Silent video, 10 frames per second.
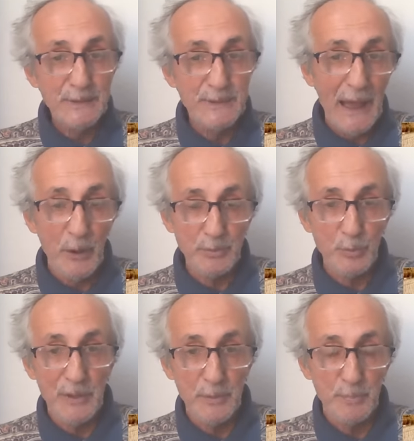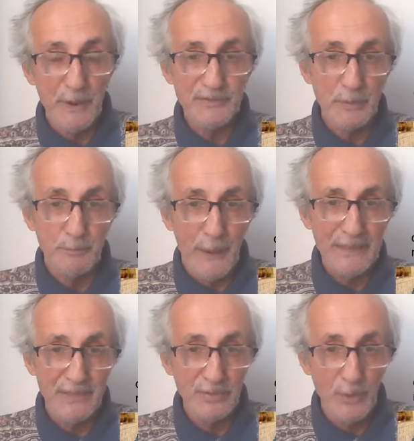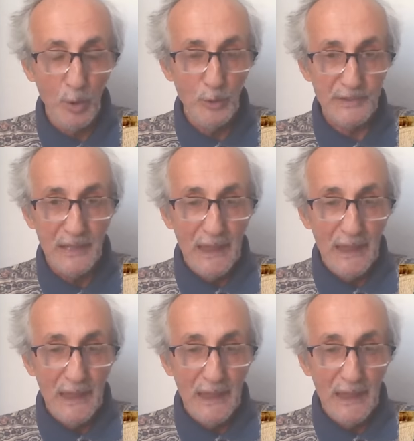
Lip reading: doubt whether President Biden knows